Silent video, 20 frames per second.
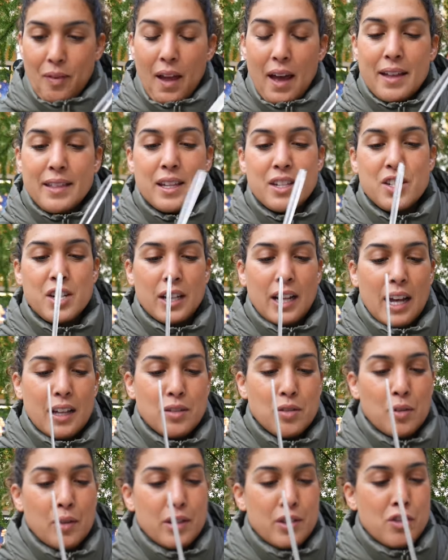And the
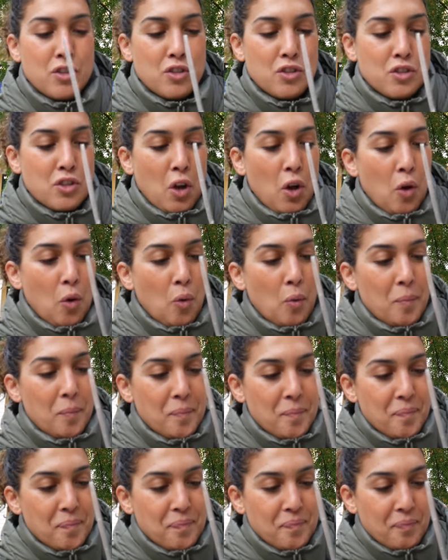gelato is so,
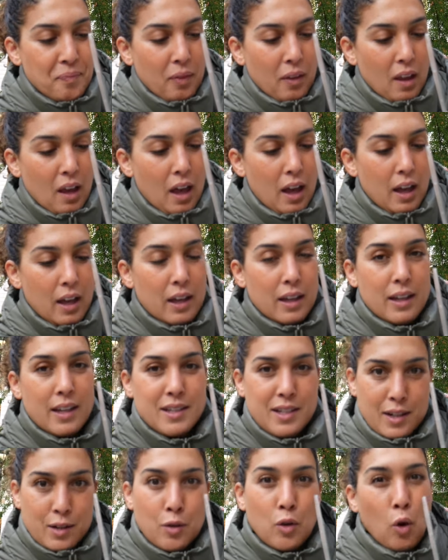
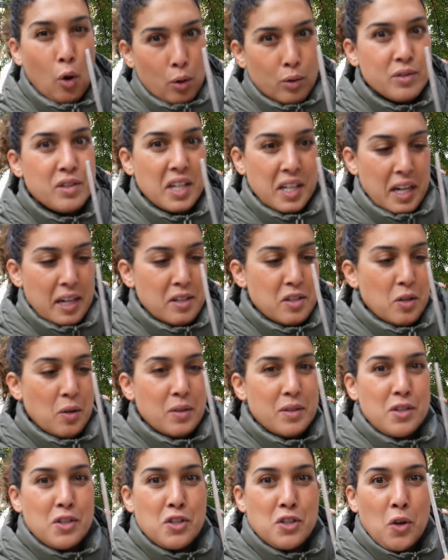it's cold today, so
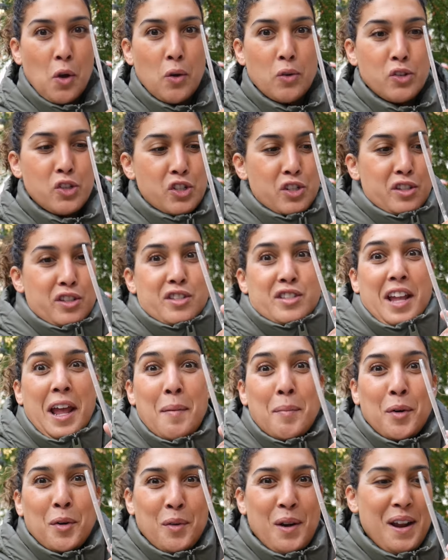it's so
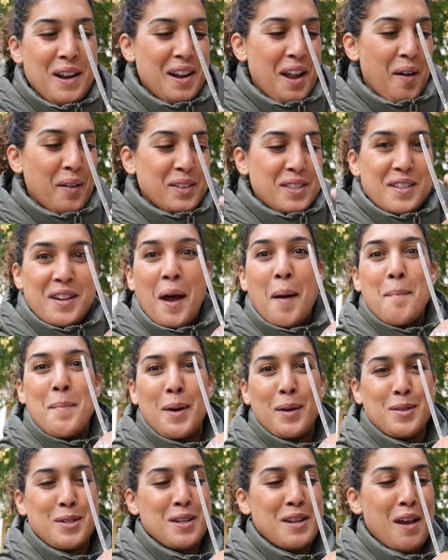stable right now. It's not
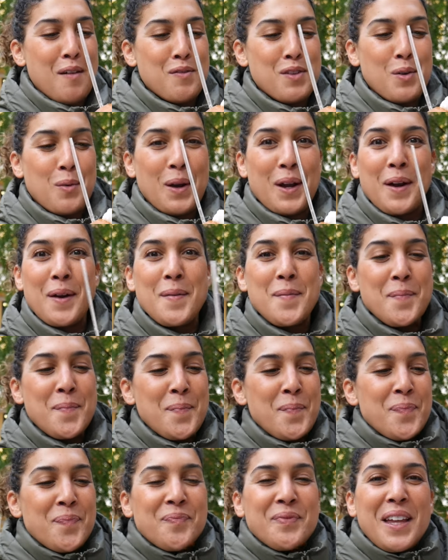melting everywhere.
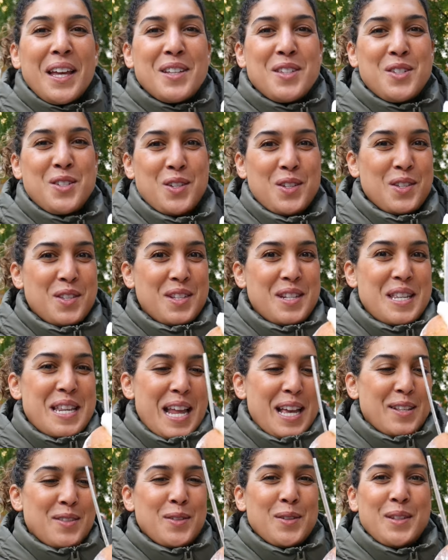It's just
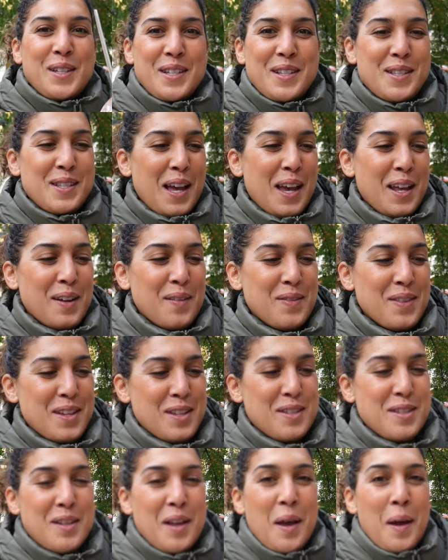nestled inside of
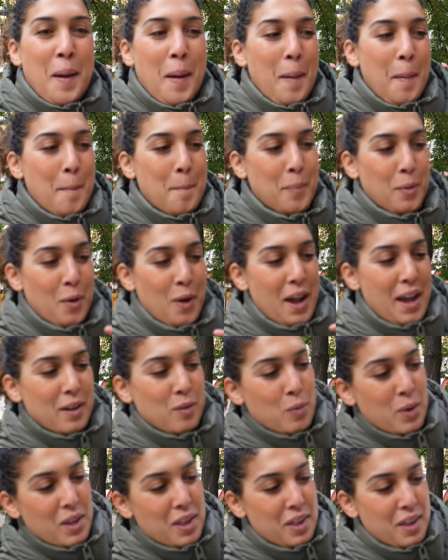this
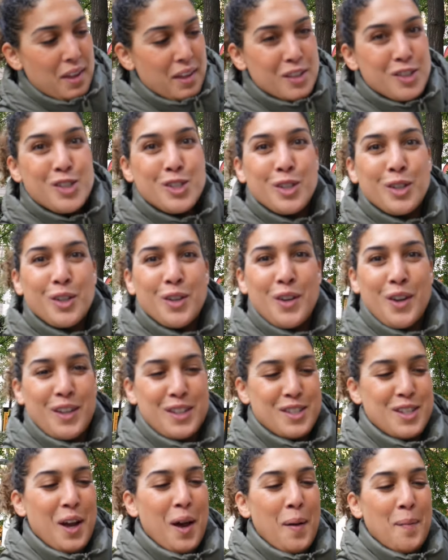bread with the sugar
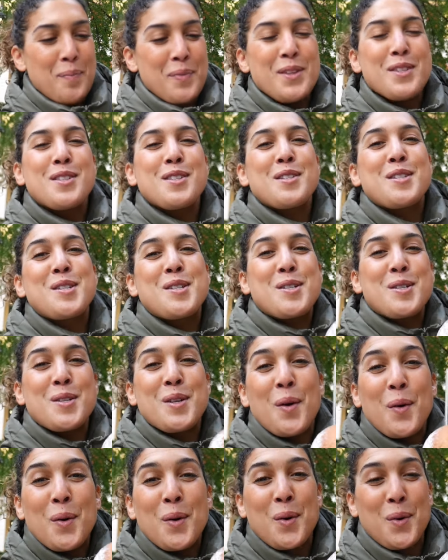on top. This is
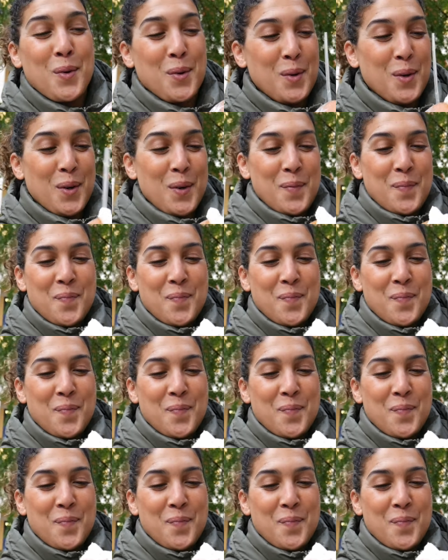so cool.